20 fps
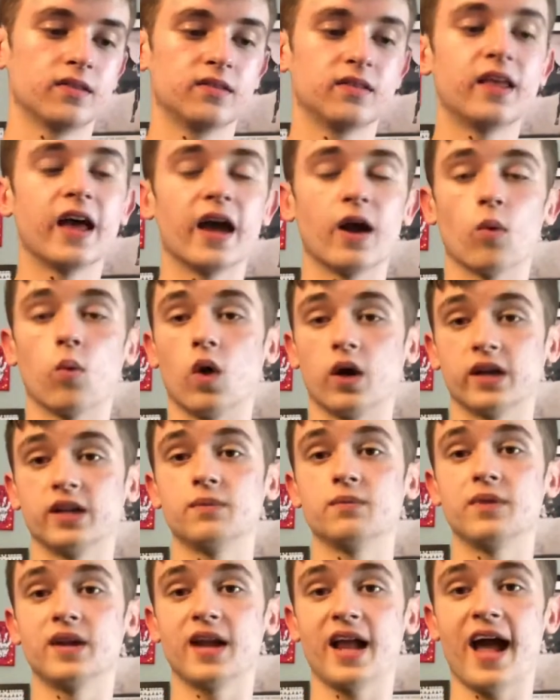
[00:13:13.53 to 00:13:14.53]
They wanted
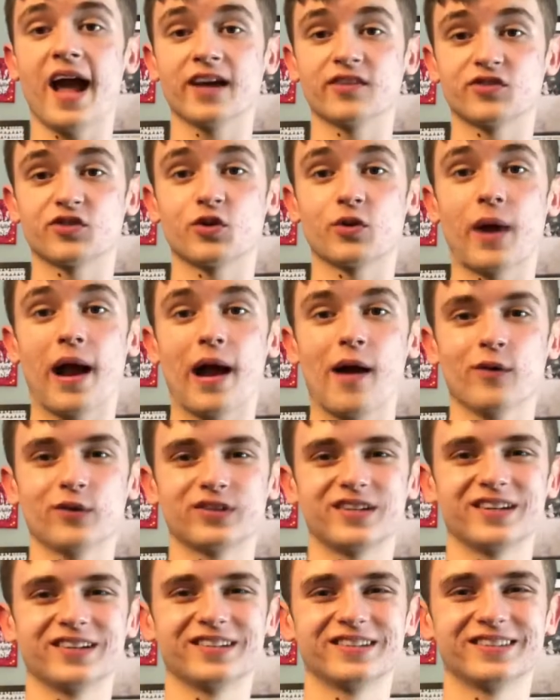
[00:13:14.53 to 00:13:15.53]
me to ask her
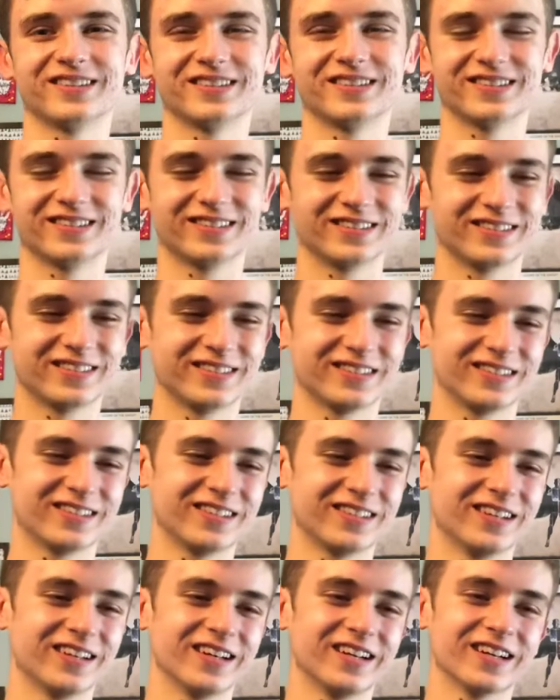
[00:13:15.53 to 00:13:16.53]
out
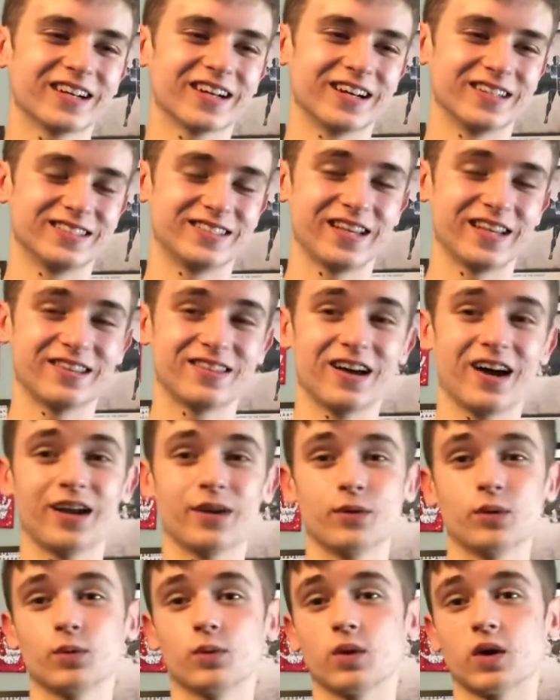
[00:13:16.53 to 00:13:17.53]
because they thought it
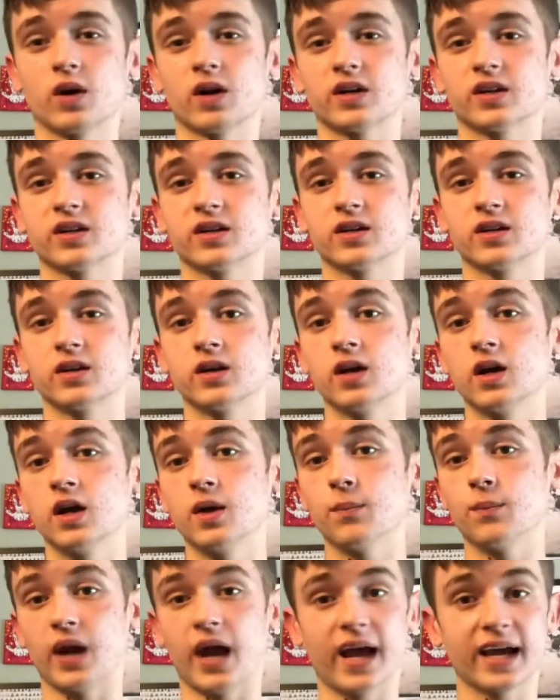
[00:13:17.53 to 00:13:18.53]
would work.
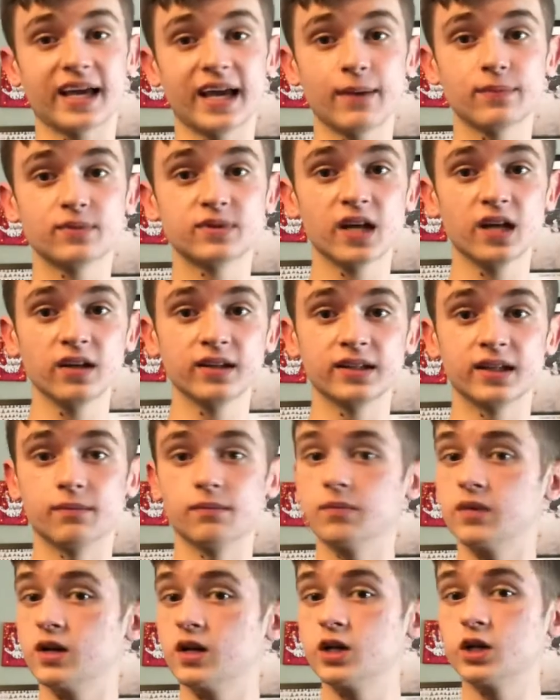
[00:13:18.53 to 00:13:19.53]
But I kept telling them,
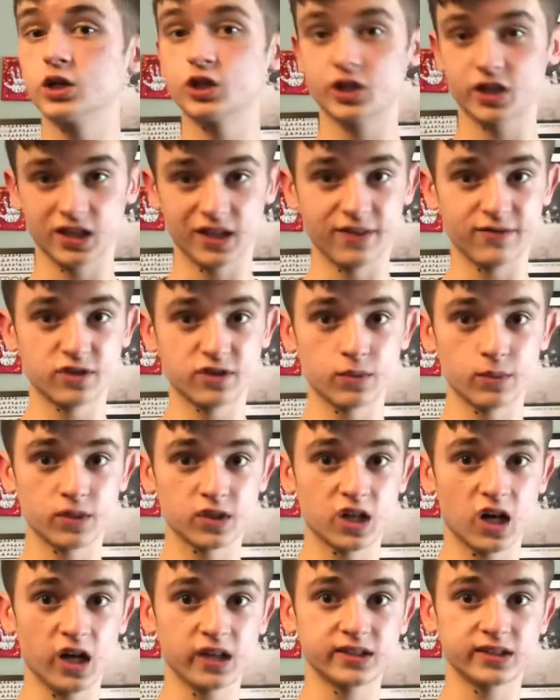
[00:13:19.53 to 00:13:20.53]
she lives in
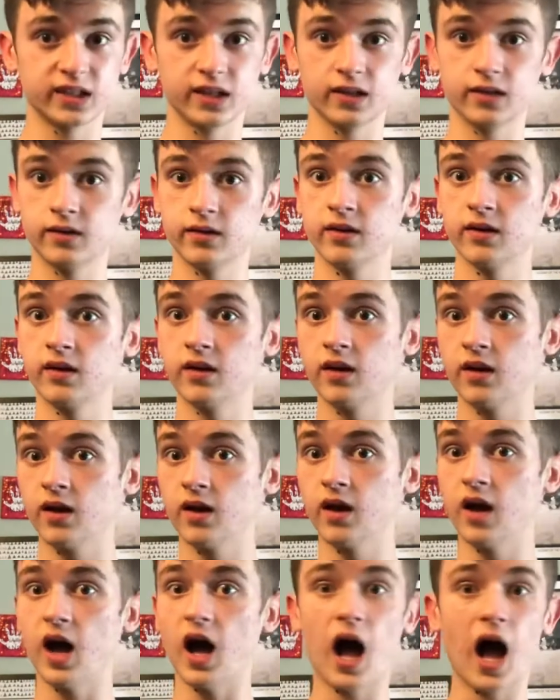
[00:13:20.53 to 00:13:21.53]
Wisconsin.
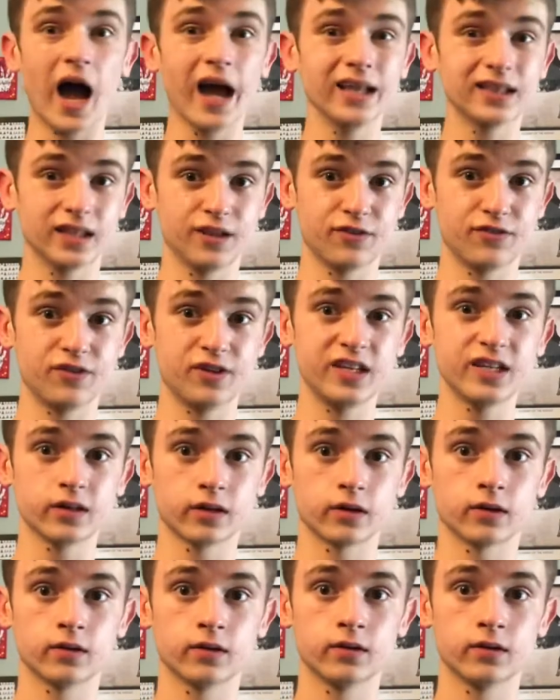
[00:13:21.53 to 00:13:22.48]
I live here.